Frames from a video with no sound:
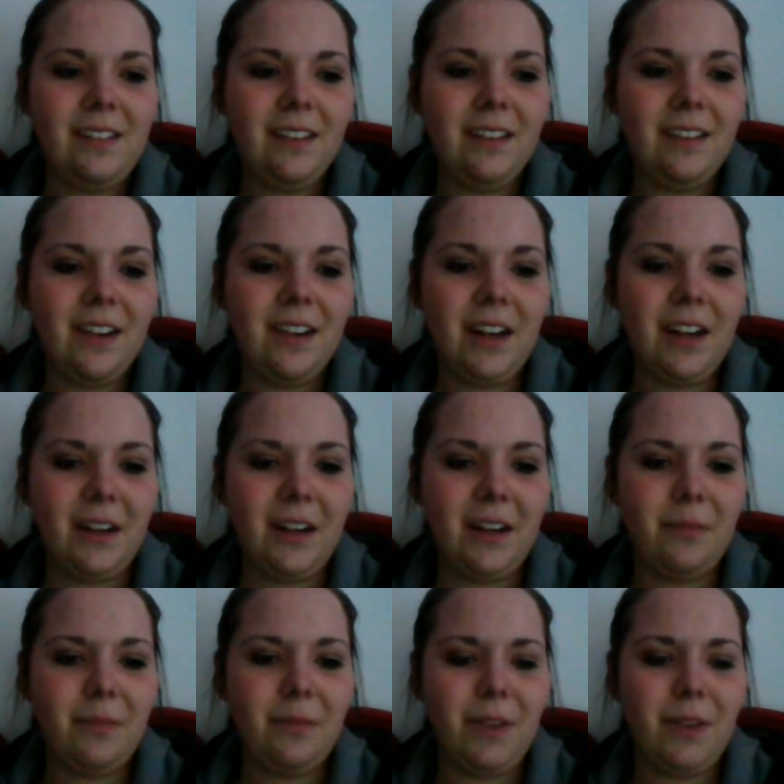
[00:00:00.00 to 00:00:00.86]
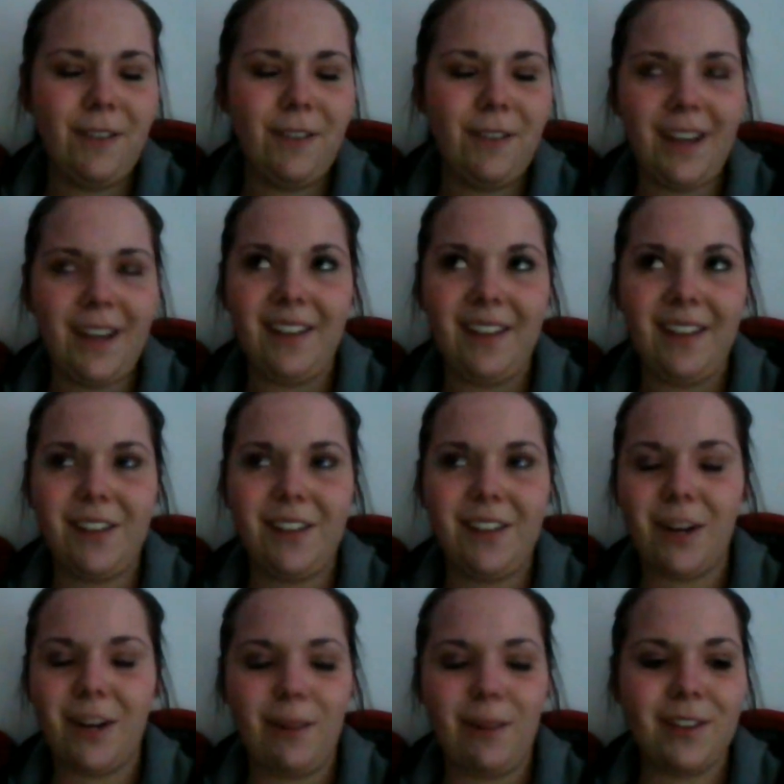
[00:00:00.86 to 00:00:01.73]
um, I feel like I've
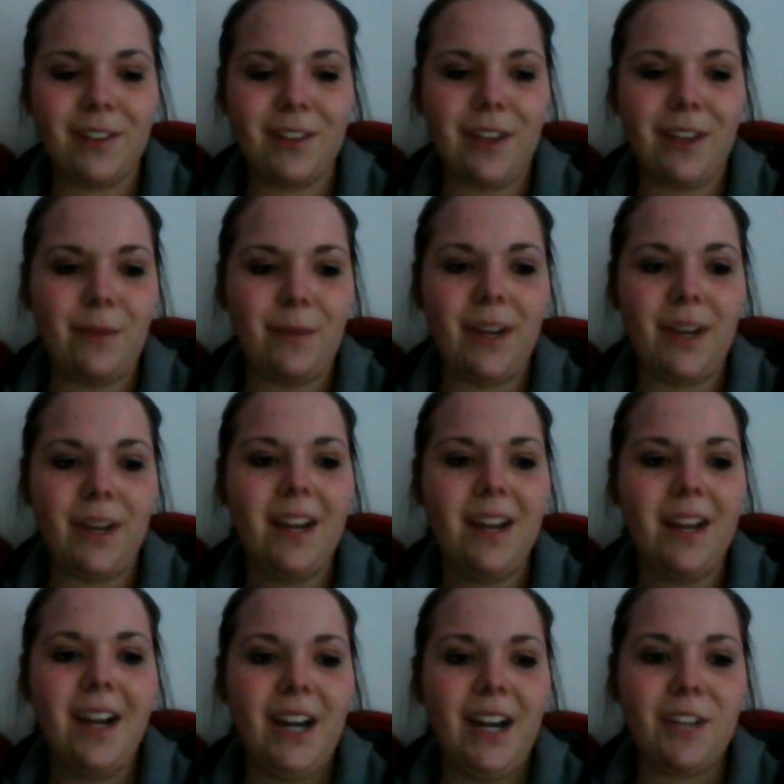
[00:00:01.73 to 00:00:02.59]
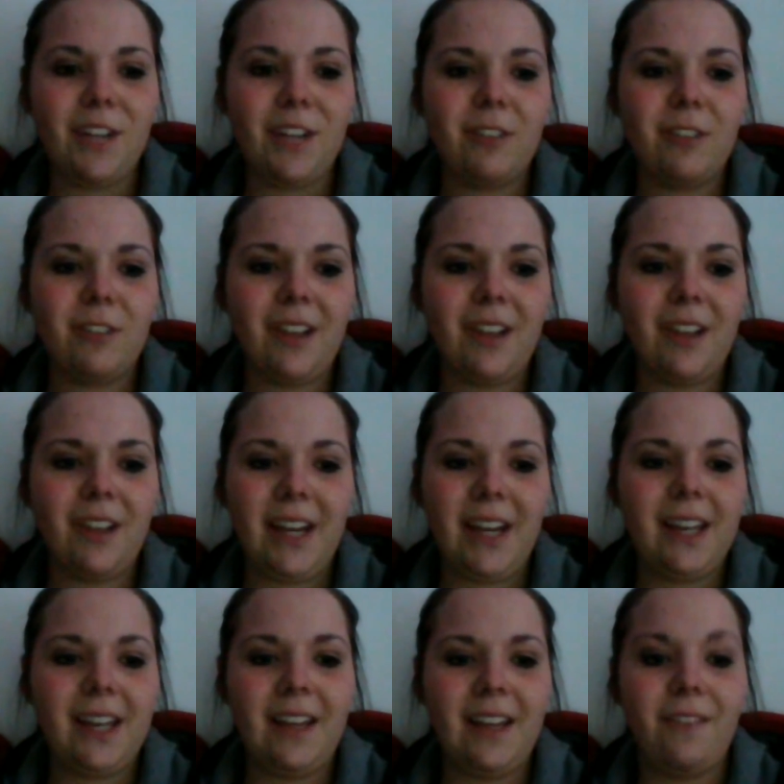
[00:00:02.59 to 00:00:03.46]
talked about this a lot, but I just really
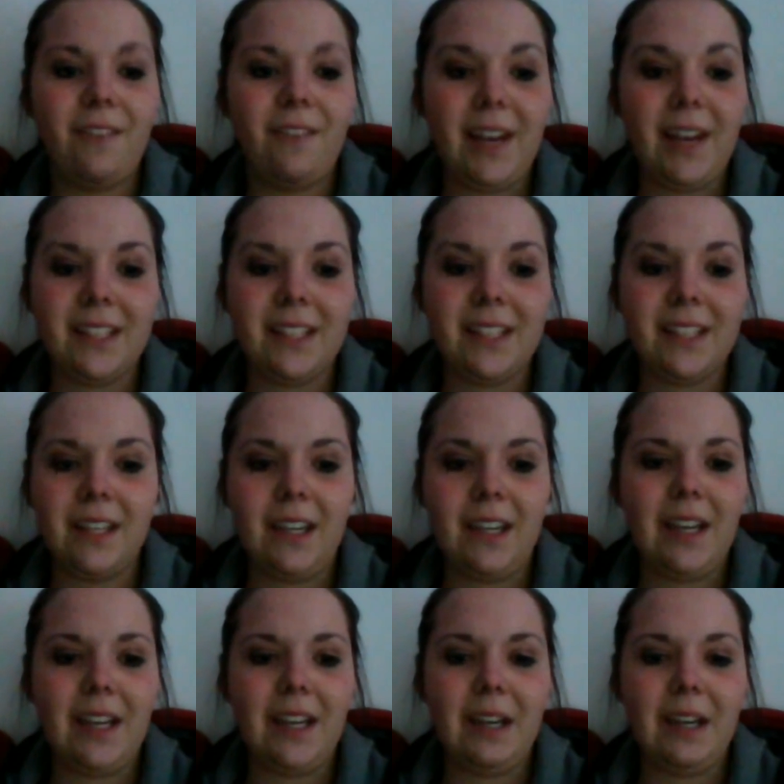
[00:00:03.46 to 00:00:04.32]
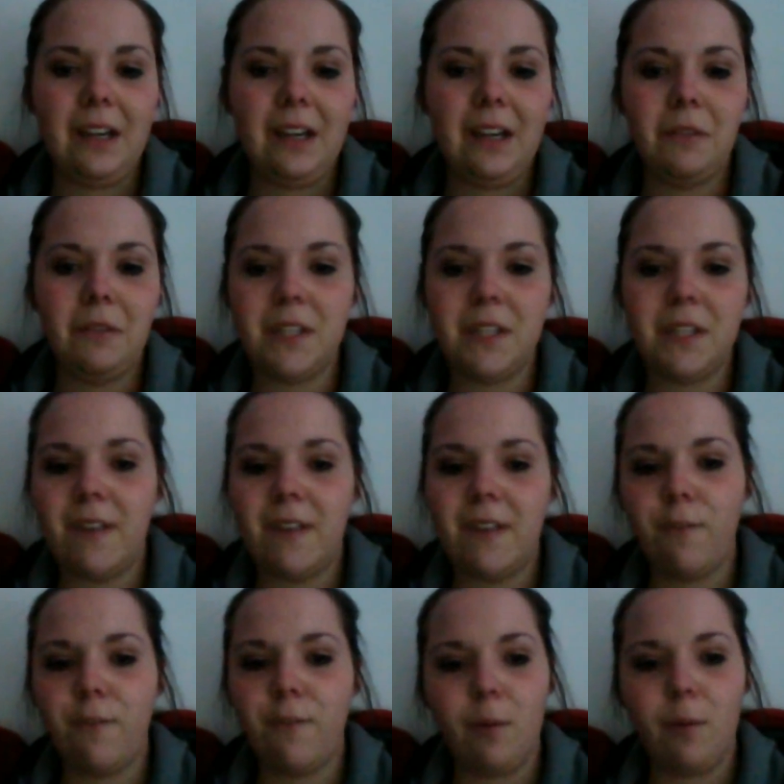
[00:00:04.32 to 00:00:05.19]
liked the advice that he
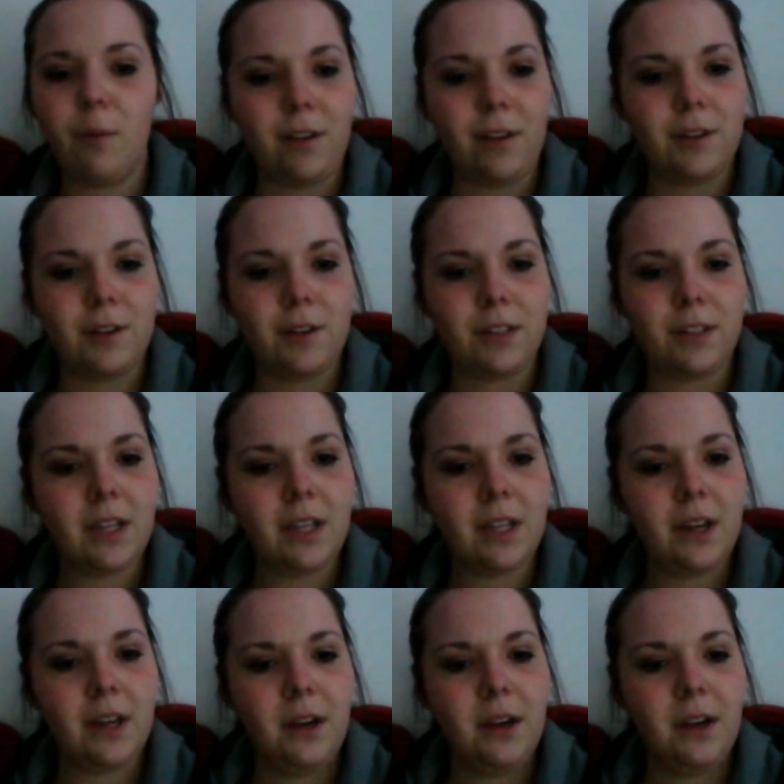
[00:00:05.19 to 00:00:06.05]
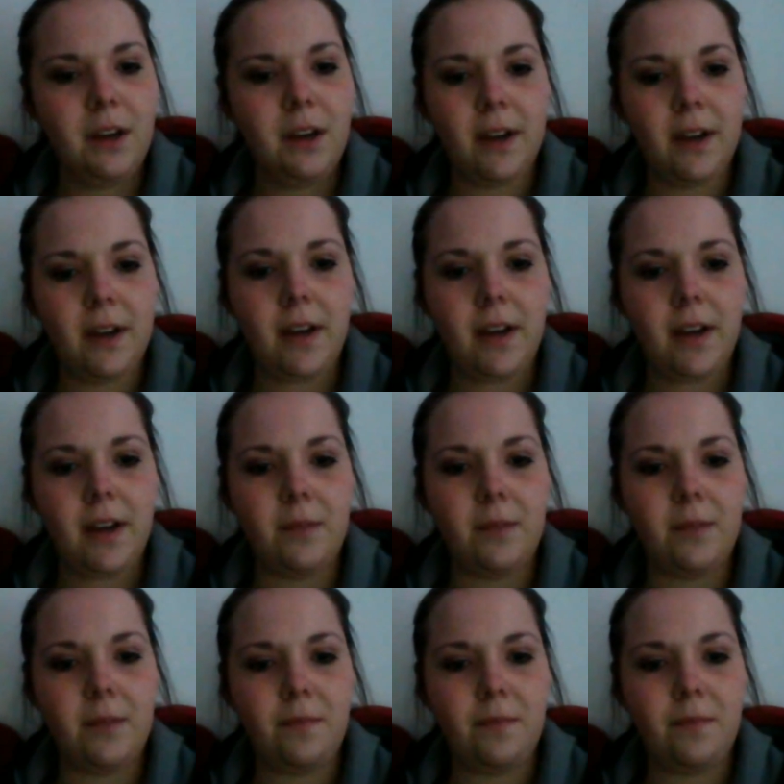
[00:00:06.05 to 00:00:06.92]
received from others. Um,
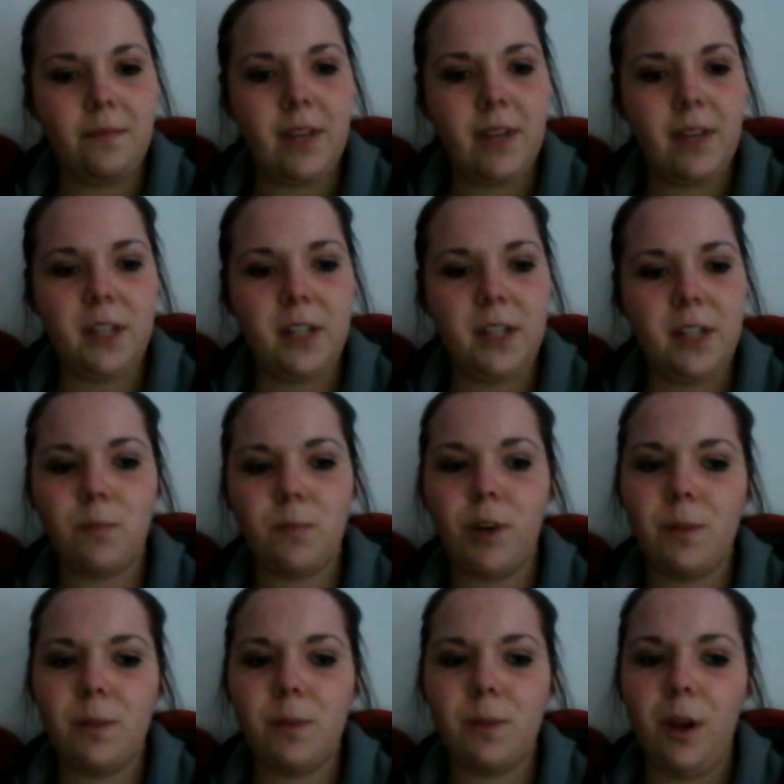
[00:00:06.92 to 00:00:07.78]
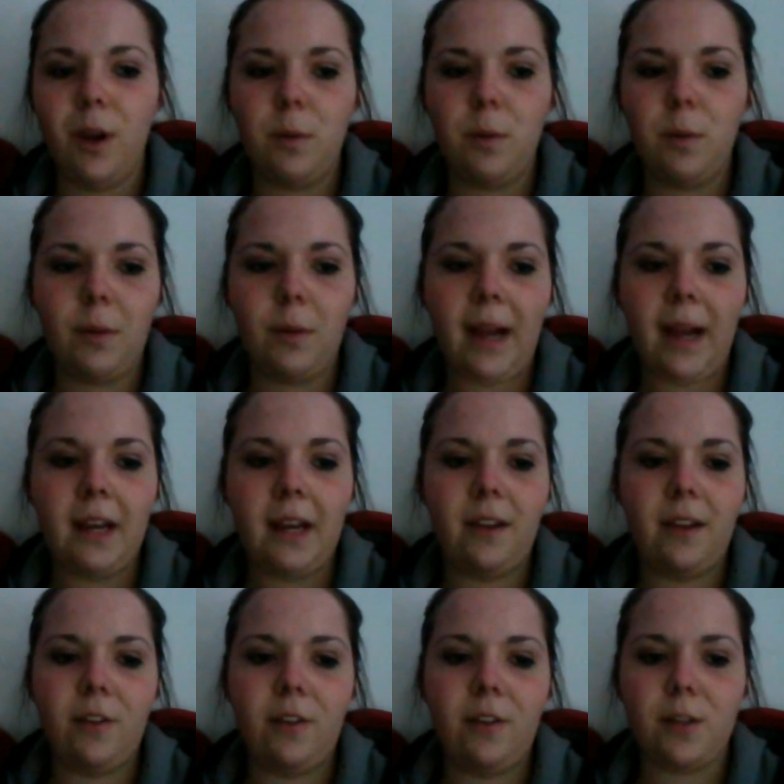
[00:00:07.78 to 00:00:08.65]
and it's important to be open
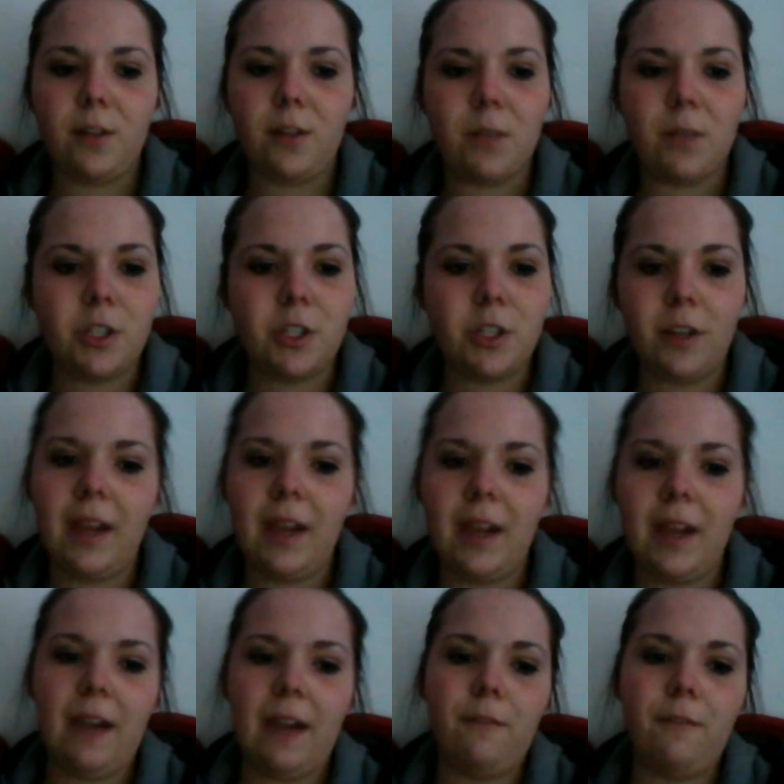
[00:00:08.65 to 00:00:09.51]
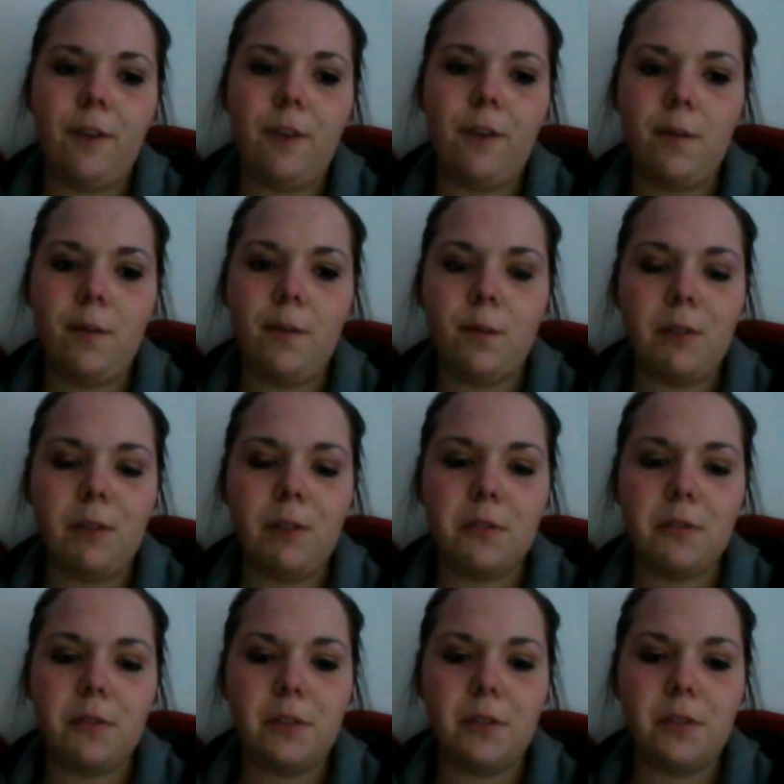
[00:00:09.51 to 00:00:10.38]
minded and learn as much as you can from the
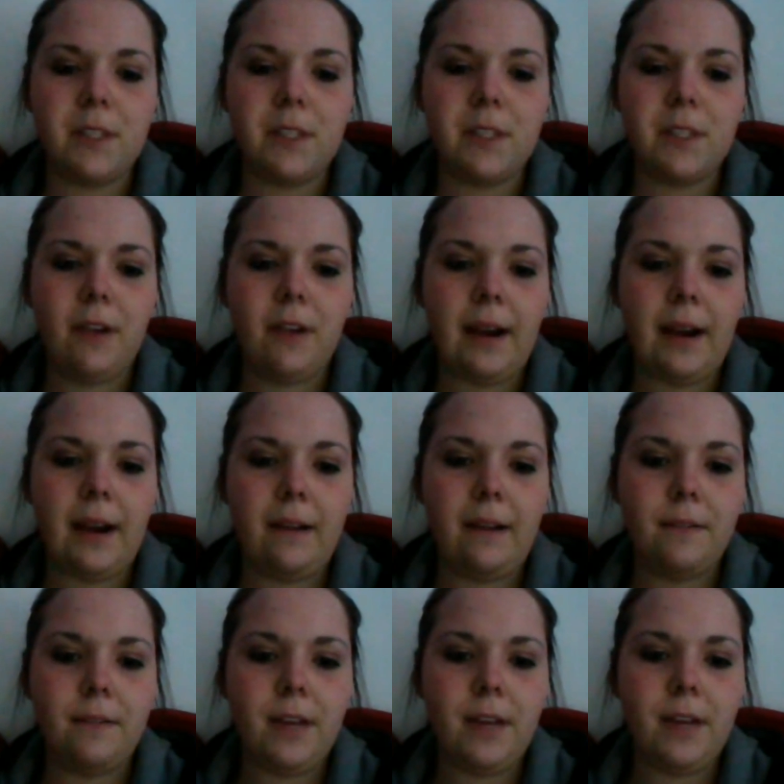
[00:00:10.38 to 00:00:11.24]
resources that you have.